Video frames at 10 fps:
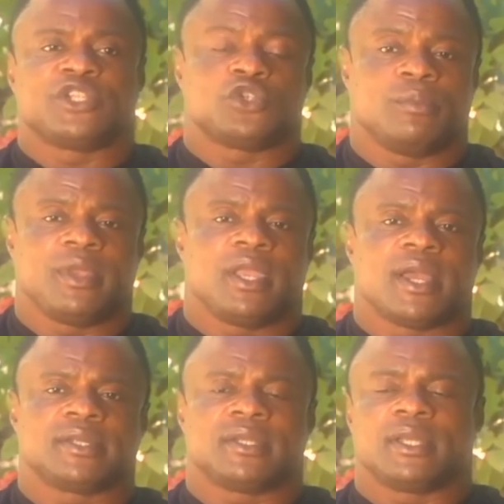To me,
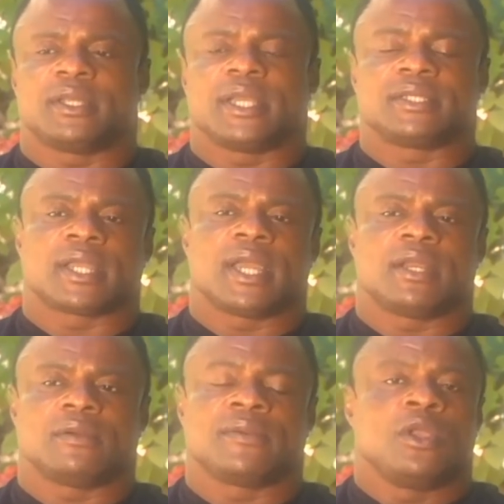I see it as a kind
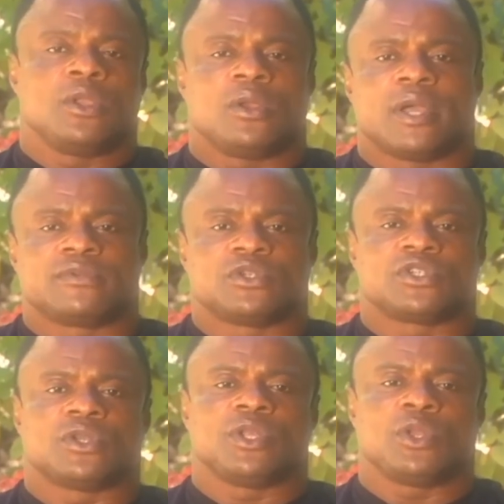of, you have to
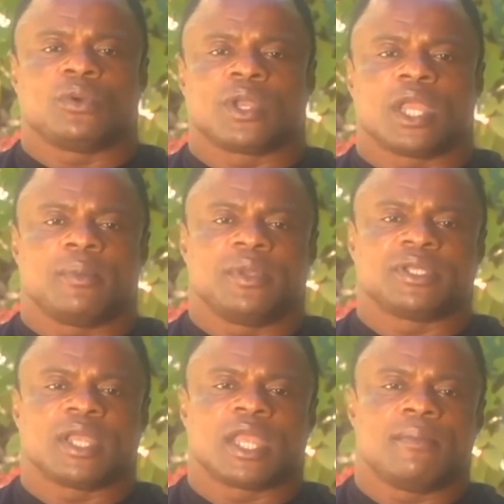study your game. It's
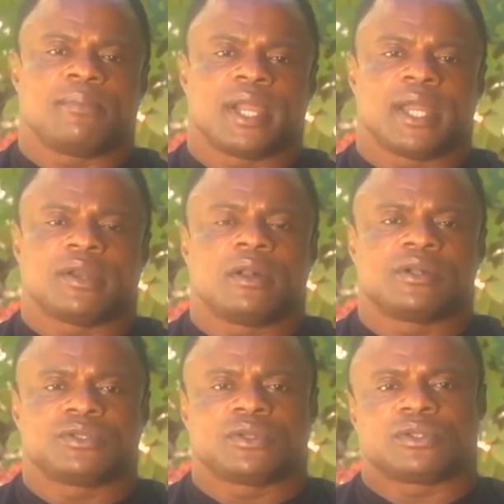a game plan all
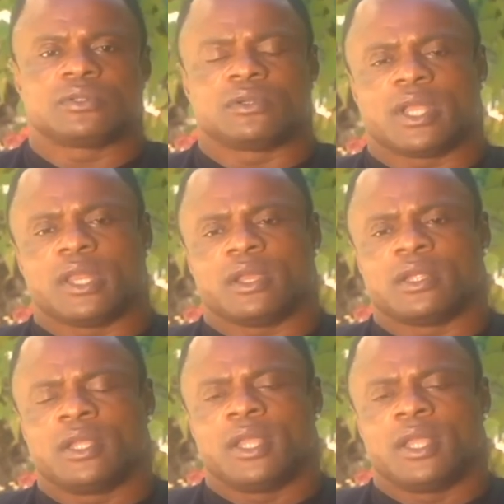together.